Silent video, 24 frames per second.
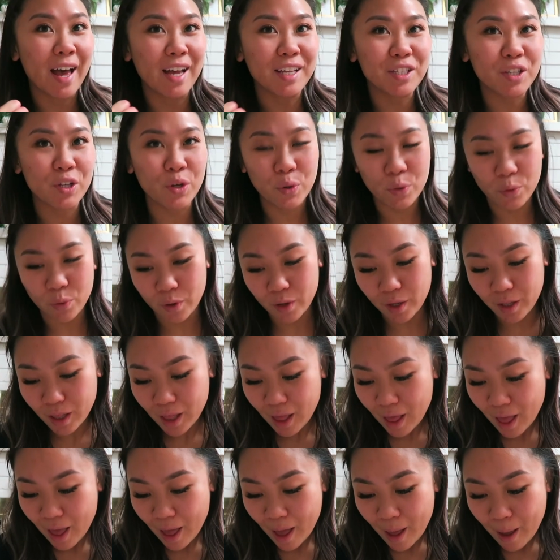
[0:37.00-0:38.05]
that's
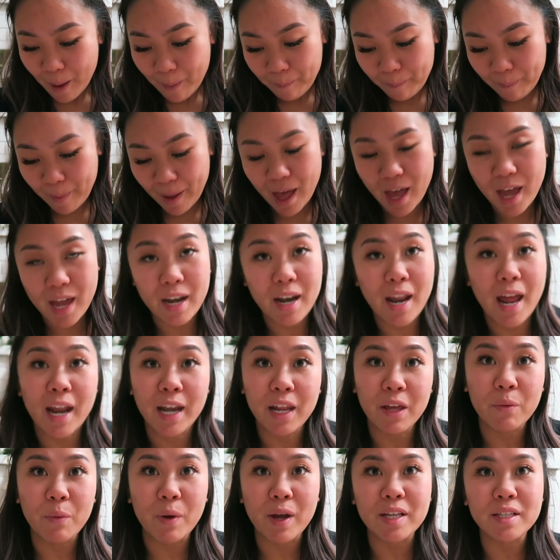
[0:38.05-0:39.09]
cool. But
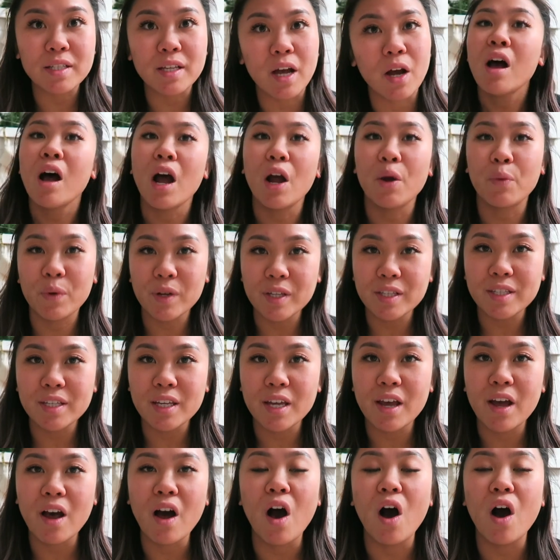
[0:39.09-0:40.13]
anyways,
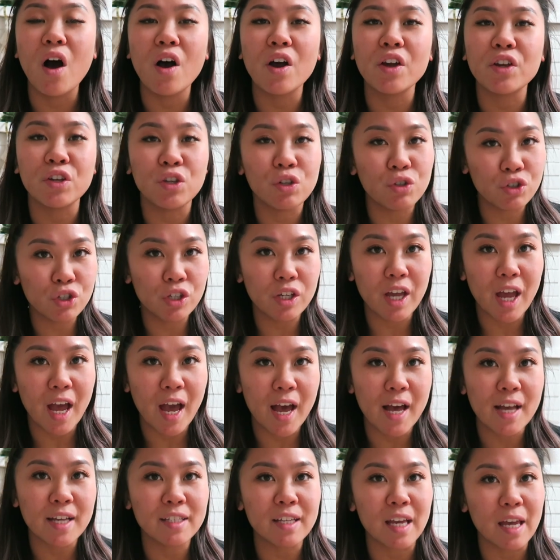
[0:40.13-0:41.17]
Aritzia usually
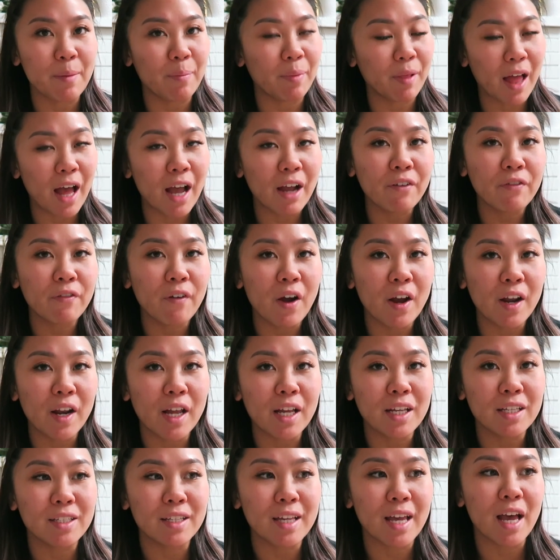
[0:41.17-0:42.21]
has a Black
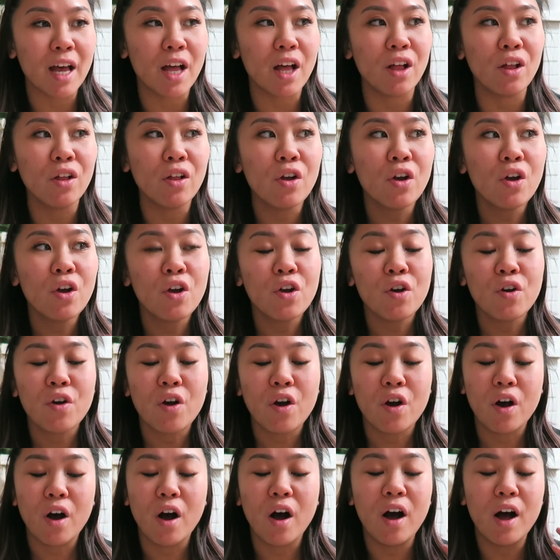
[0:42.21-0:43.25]
Friday sale
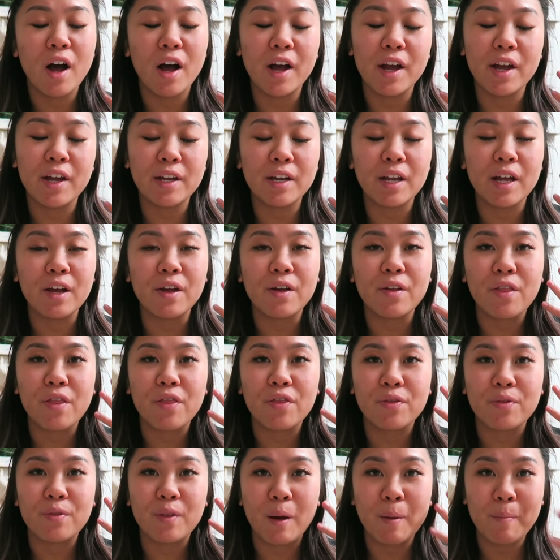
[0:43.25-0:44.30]
on
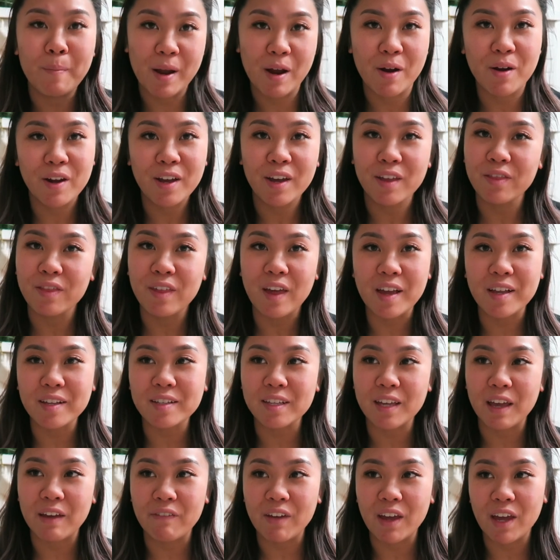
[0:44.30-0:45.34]
American
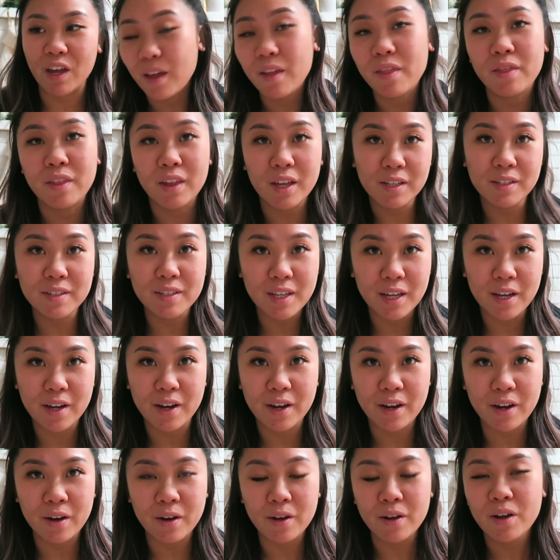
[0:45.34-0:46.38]
Thanksgiving. This
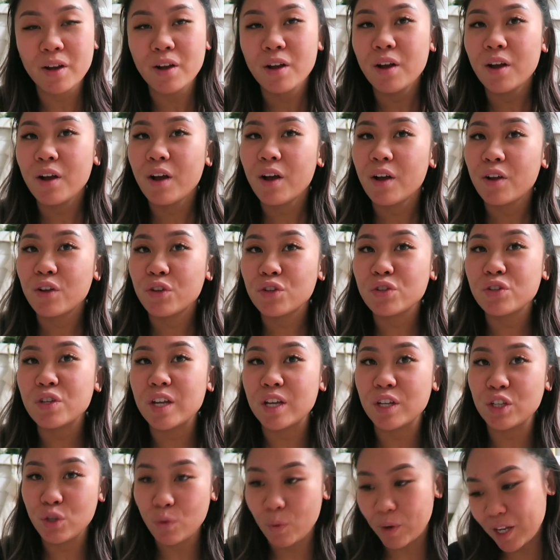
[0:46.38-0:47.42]
year,
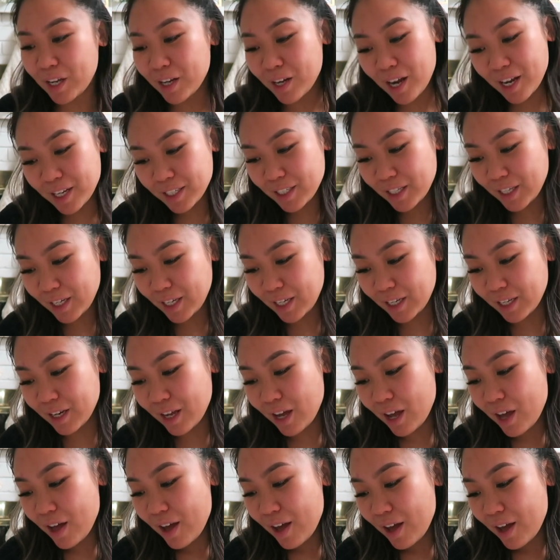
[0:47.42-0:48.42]
in 2019,